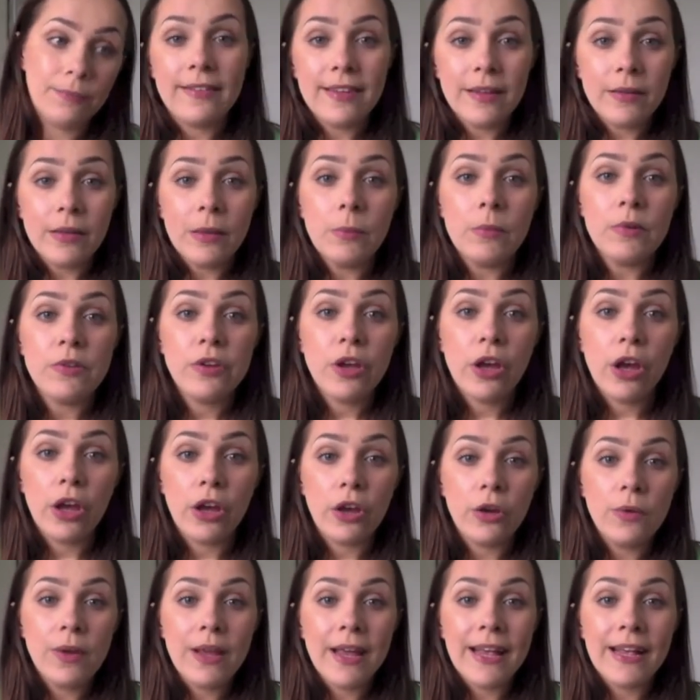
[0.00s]
Tip number 2
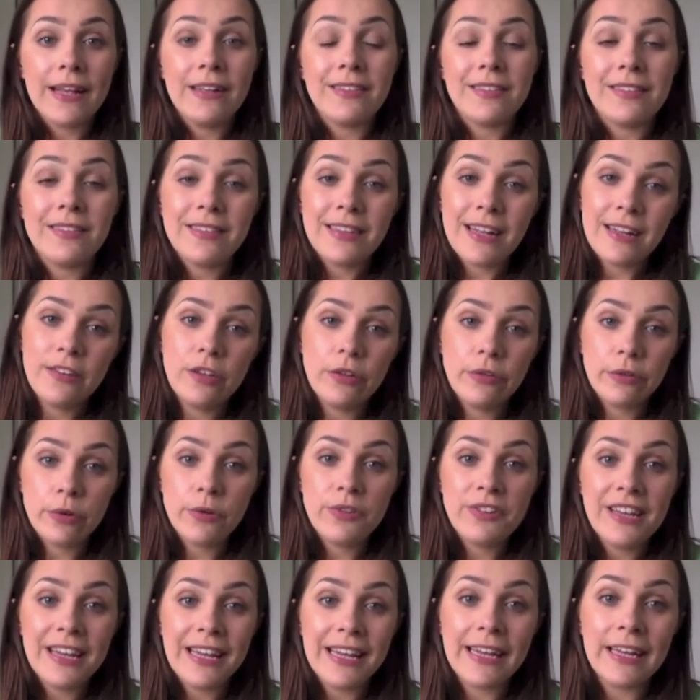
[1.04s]
is set a
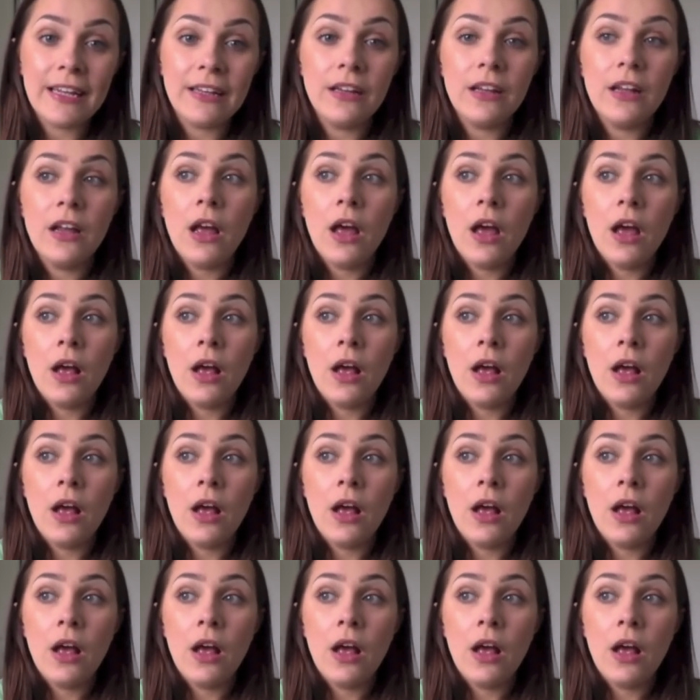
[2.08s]
routine.